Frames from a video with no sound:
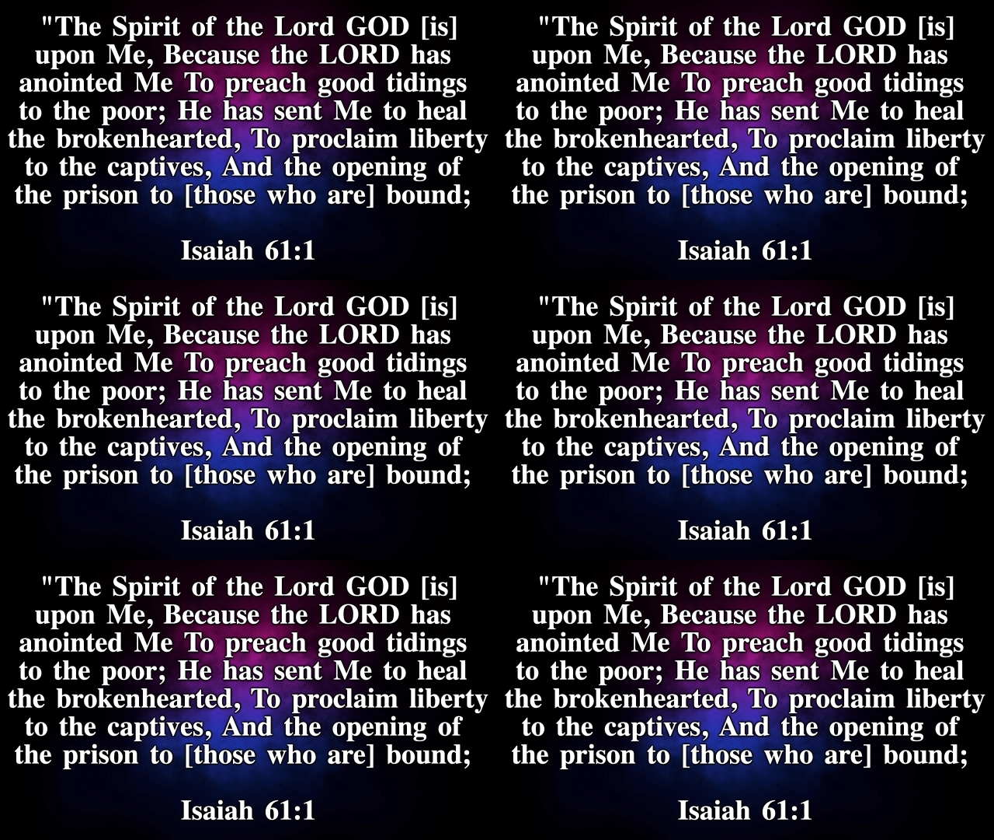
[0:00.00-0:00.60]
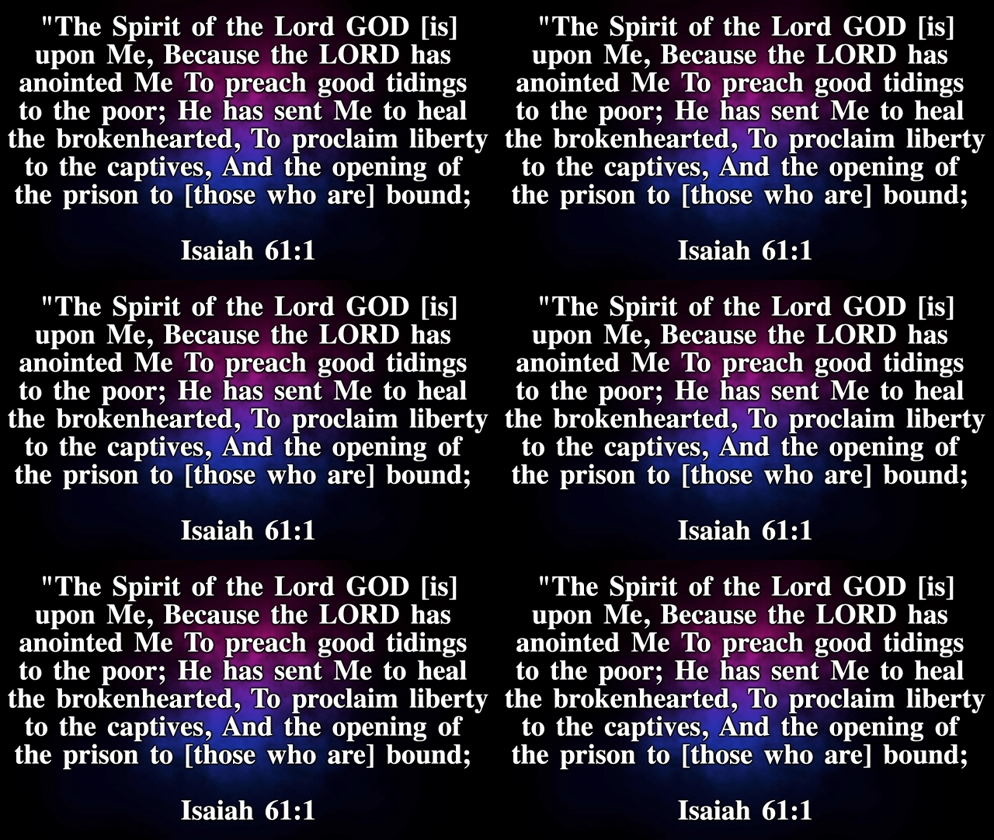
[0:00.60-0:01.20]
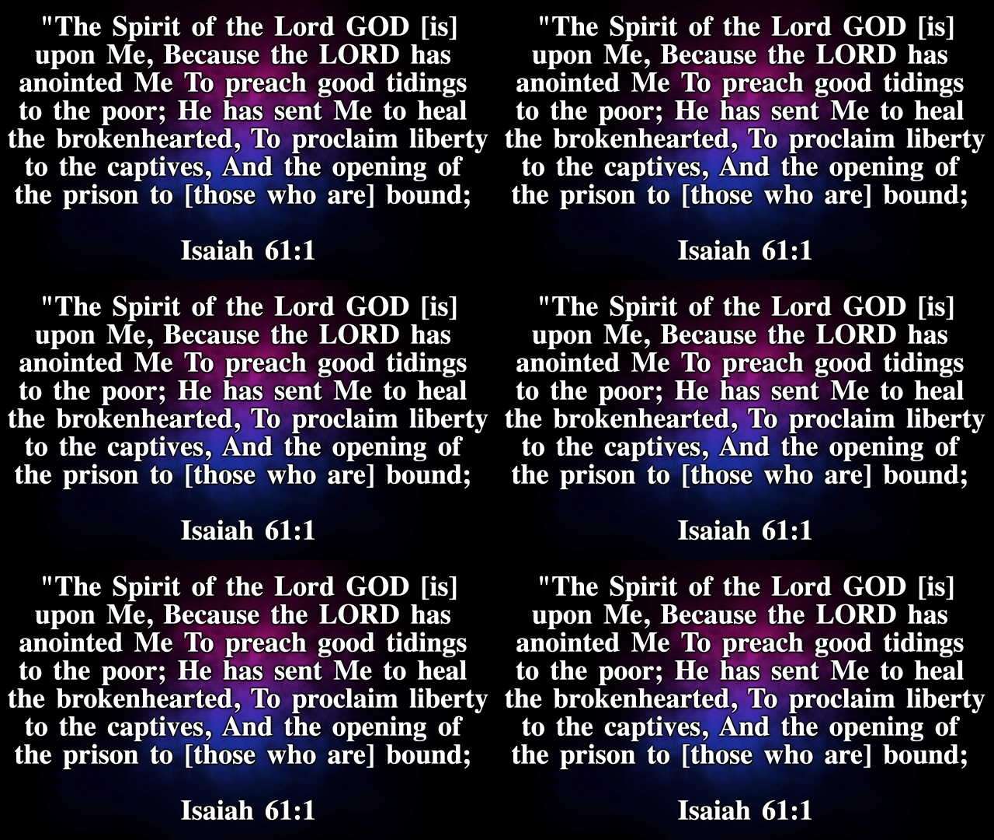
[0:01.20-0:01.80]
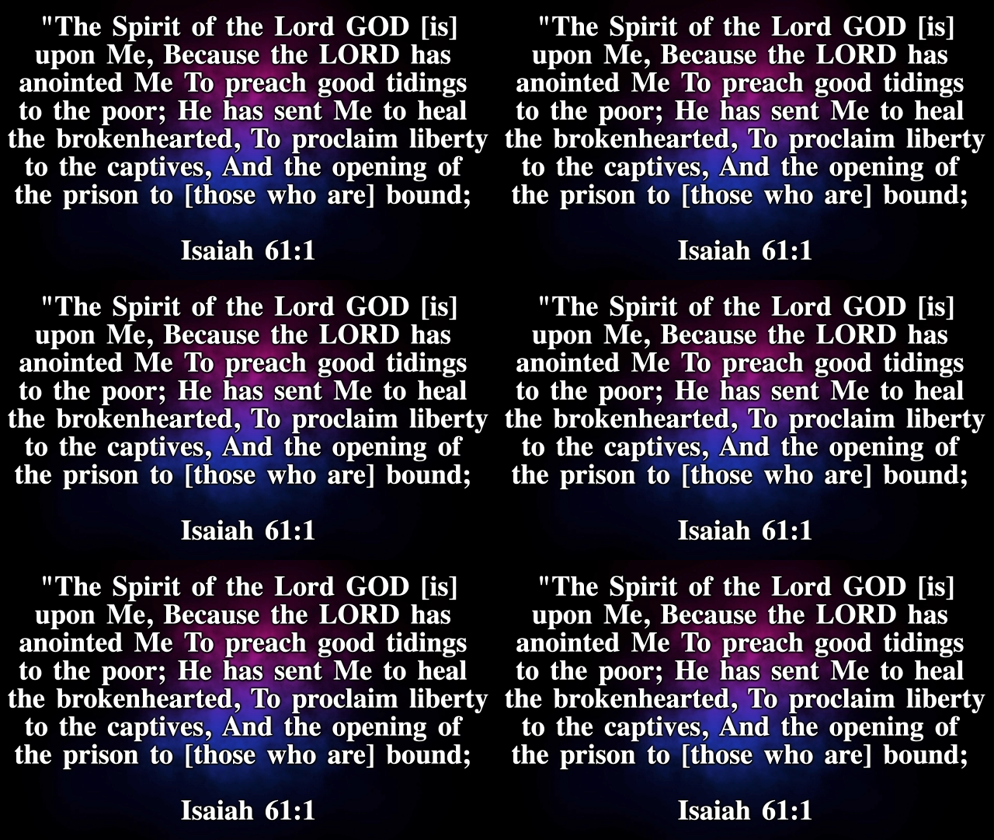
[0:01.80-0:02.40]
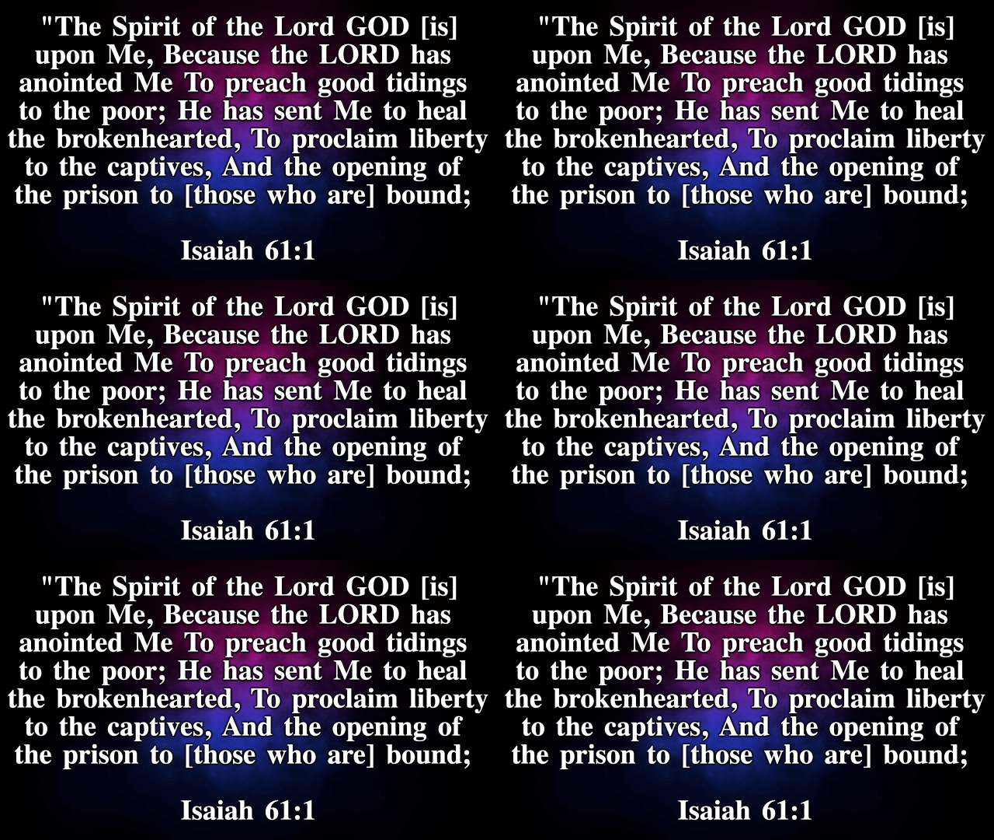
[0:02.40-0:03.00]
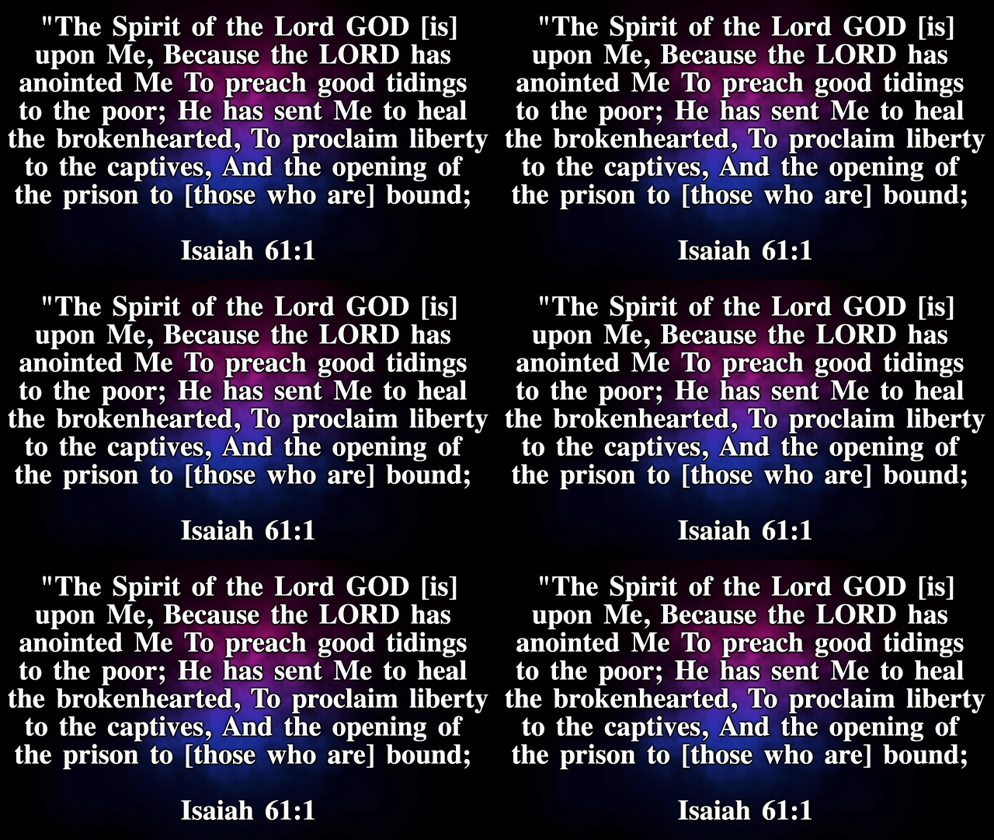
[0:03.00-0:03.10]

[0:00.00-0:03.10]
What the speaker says: [unreadable: no face in view]